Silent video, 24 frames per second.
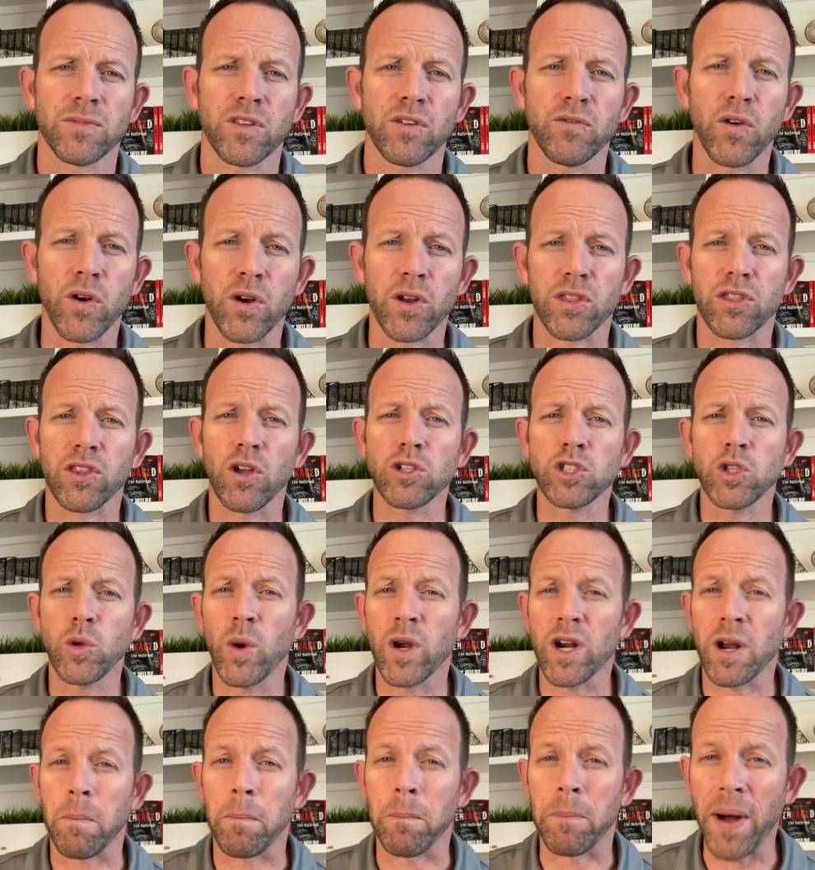For those who
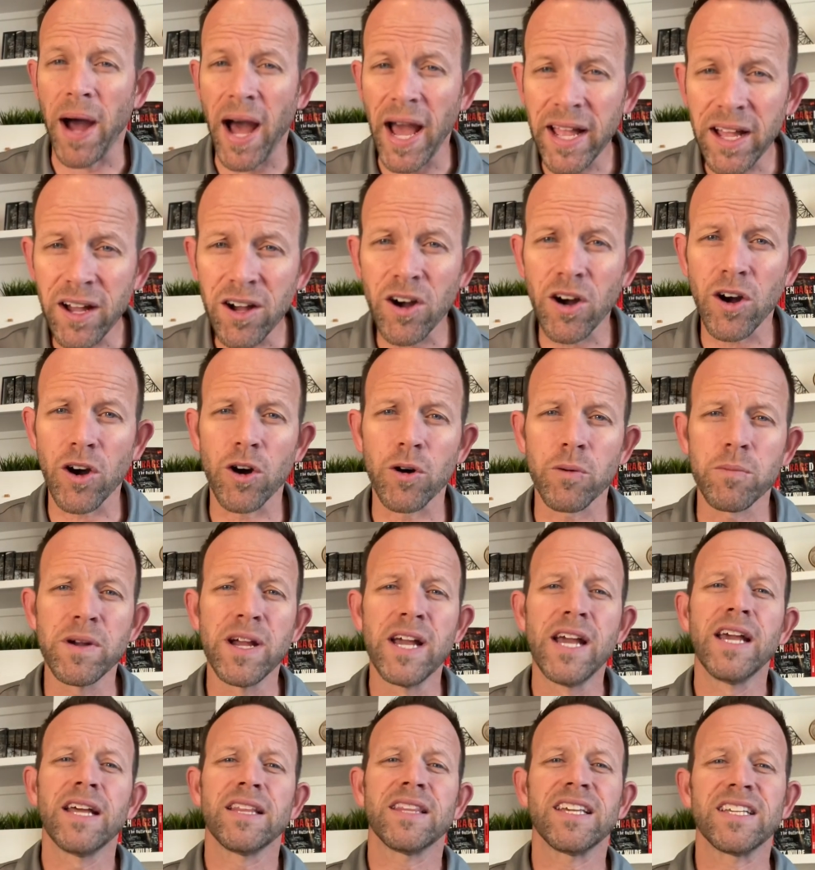want to buy a home,
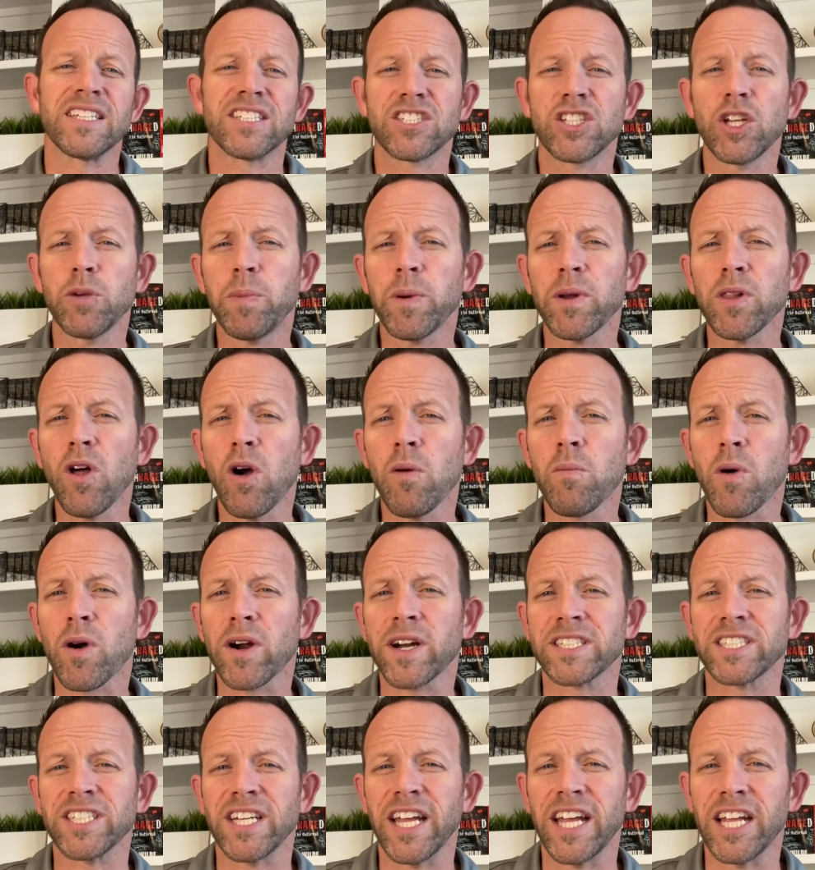these super low
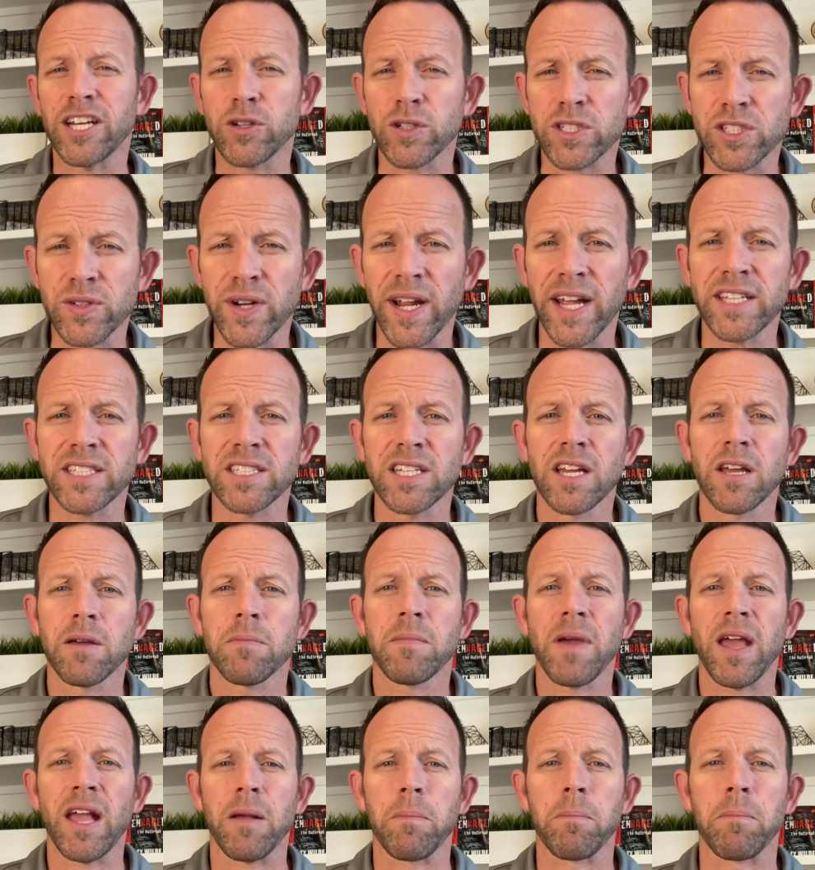mortgage interest rates
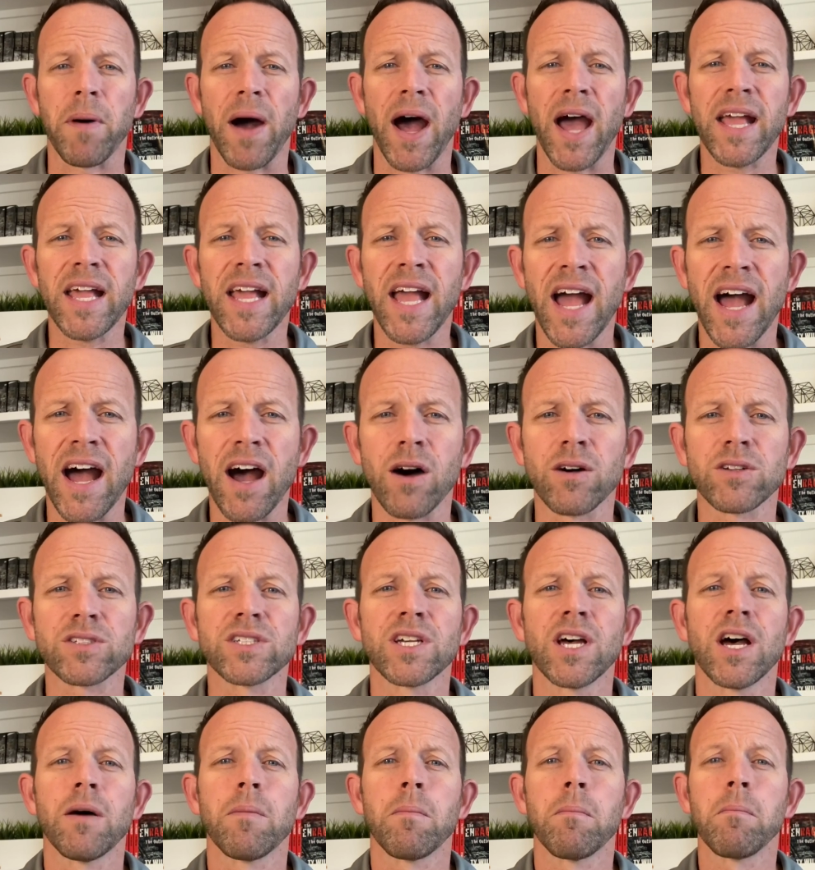make buying a house
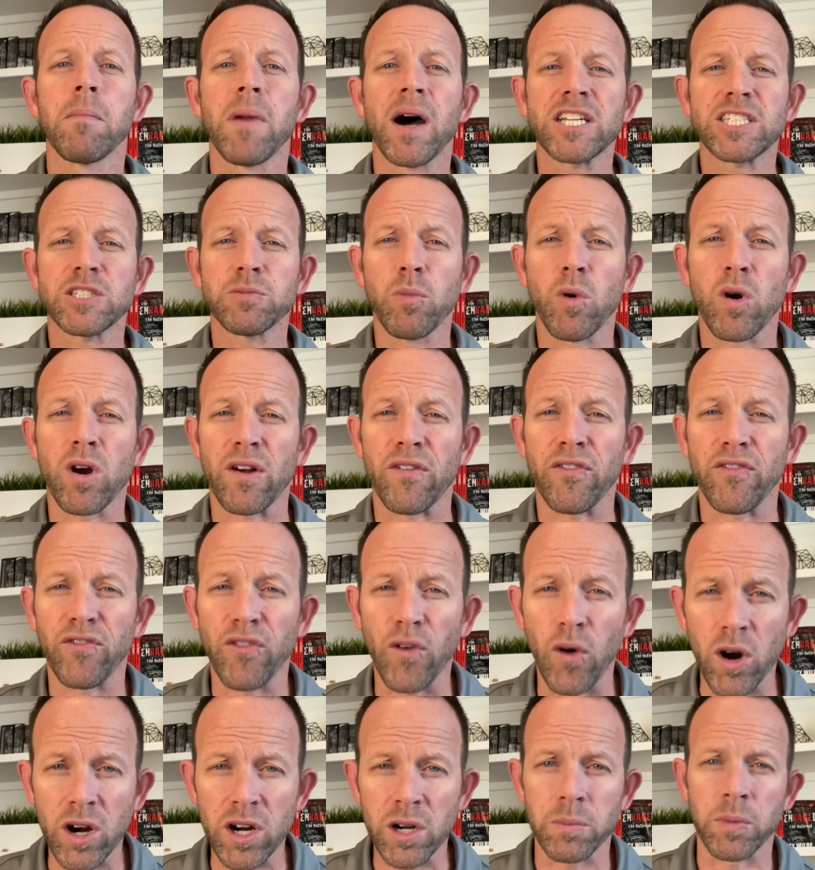much more
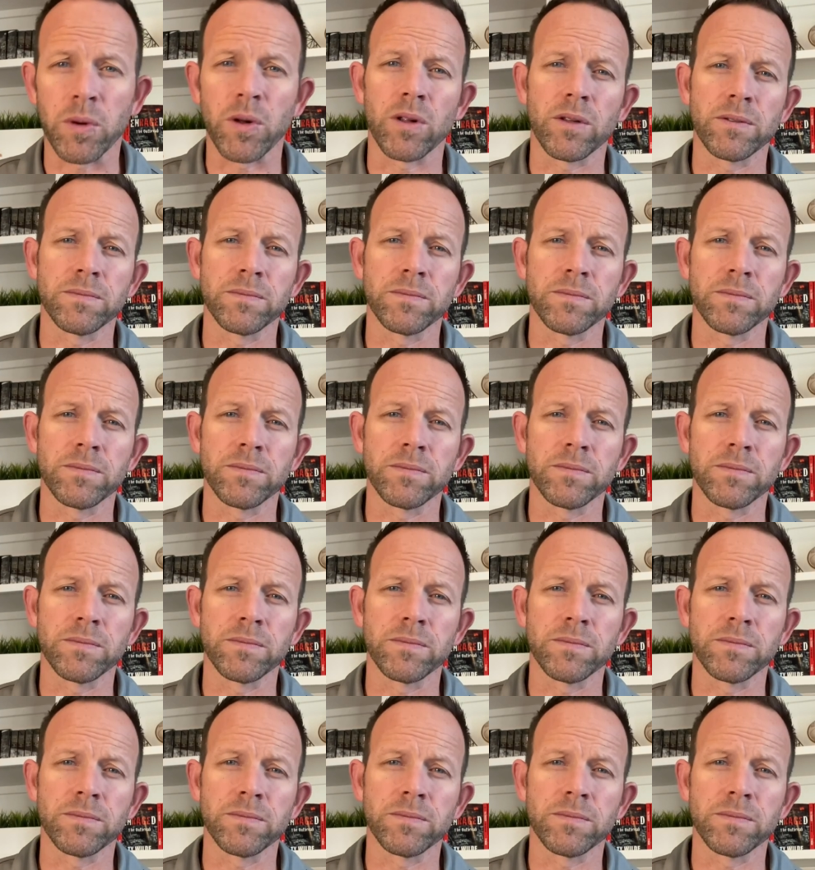affordable.